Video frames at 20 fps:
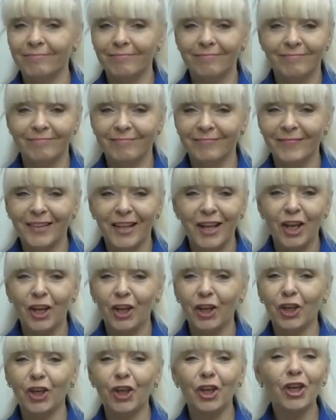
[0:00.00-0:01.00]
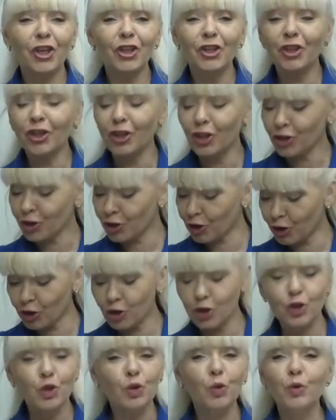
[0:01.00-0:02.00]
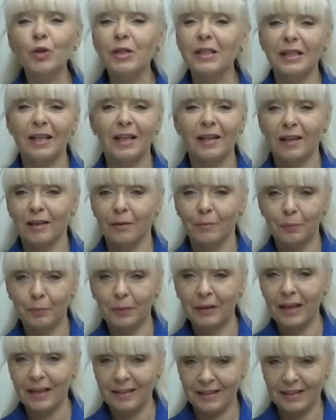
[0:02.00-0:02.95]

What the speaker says: nor hard plastic bones.